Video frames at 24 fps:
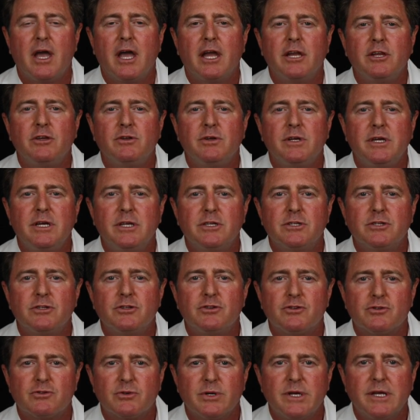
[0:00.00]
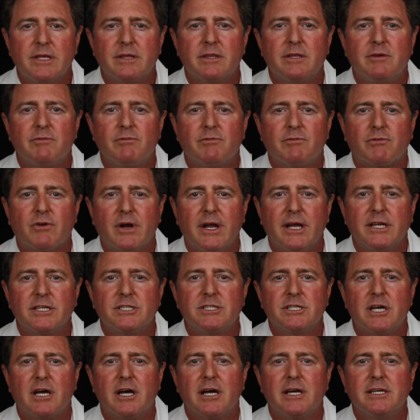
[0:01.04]
And you need to treat the
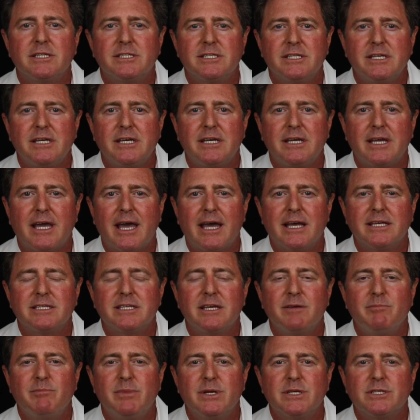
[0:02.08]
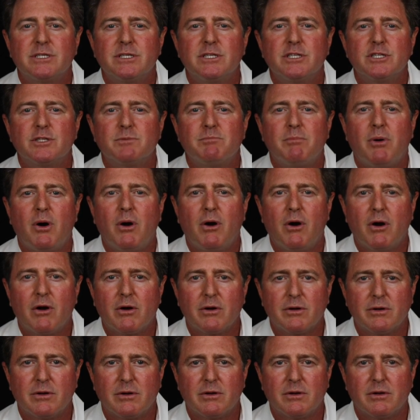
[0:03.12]
franchisee as a business
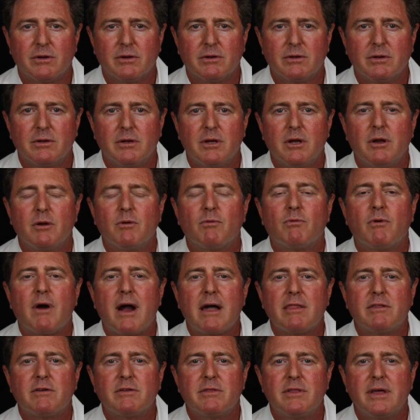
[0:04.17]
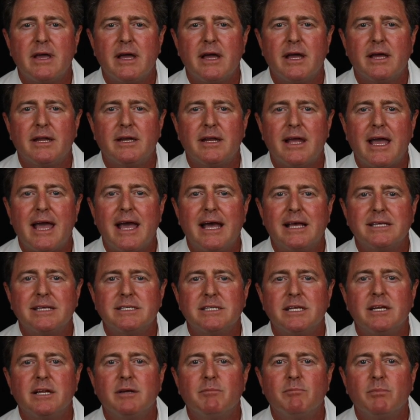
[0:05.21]
partner rather than as
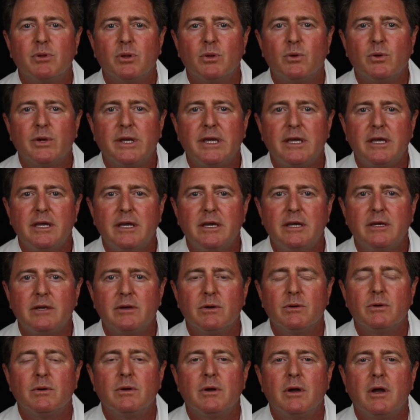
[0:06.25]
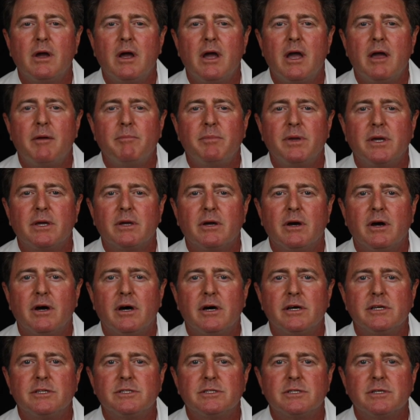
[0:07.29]
an employee,
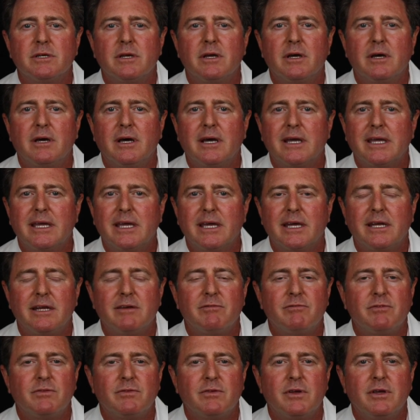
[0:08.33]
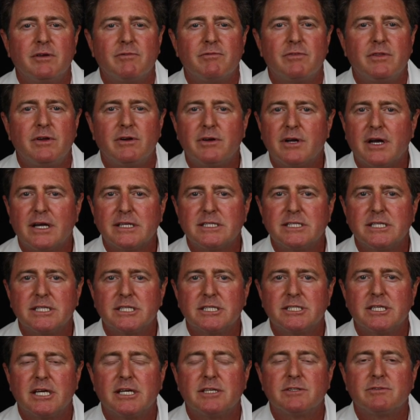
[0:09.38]
because again, if they're not
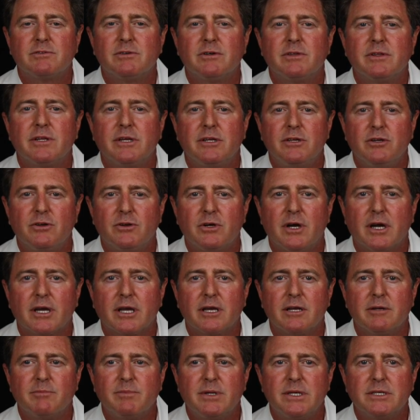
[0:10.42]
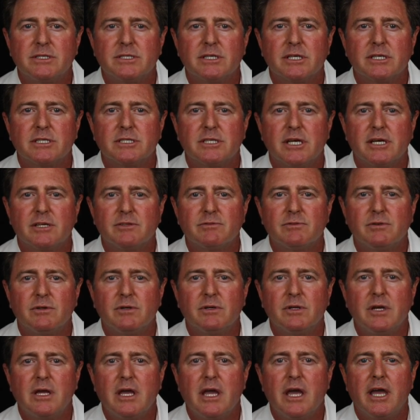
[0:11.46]
successful, then you're not going to be
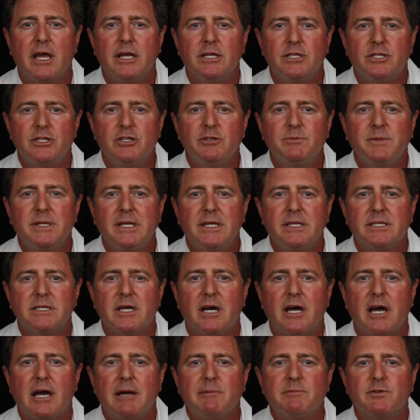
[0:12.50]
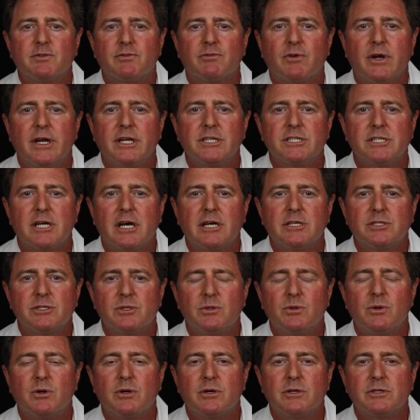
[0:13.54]
successful. And too many times
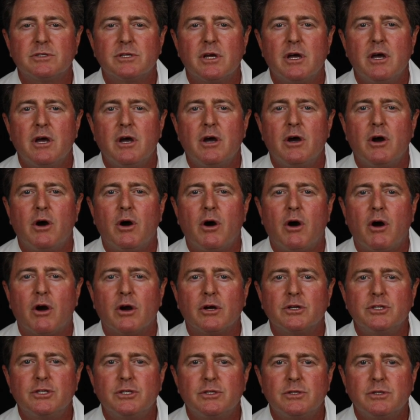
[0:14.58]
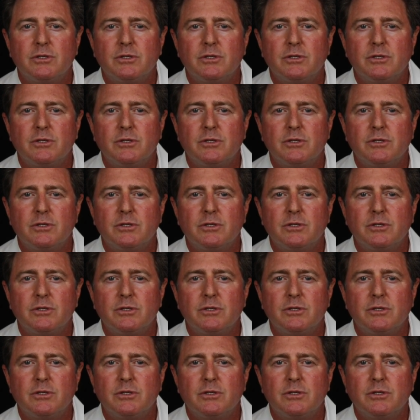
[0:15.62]
franchisors are